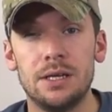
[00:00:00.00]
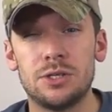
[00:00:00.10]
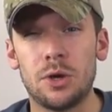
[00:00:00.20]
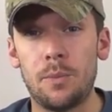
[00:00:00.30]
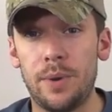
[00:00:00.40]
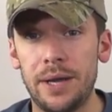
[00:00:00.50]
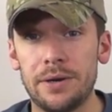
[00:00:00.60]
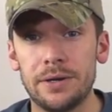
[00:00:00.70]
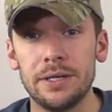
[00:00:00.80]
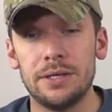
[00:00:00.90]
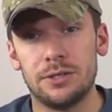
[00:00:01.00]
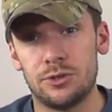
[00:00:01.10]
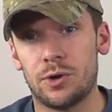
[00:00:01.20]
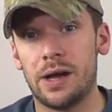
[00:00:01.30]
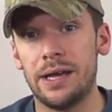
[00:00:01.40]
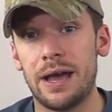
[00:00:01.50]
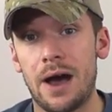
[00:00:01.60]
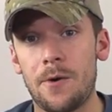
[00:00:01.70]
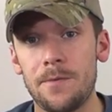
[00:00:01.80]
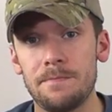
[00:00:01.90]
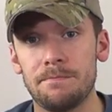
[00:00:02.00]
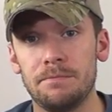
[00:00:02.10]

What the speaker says: So better to try it out